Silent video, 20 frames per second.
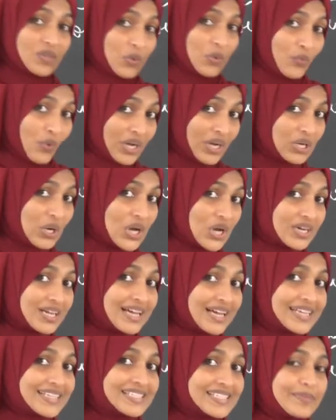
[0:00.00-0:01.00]
One
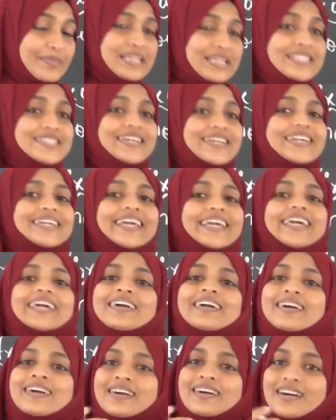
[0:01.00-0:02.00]
organism is getting
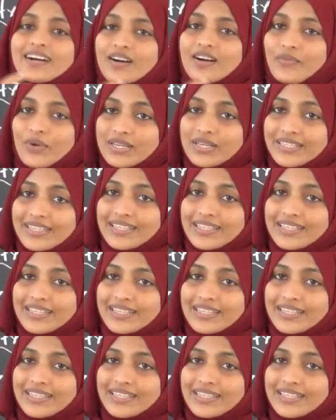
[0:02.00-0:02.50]
what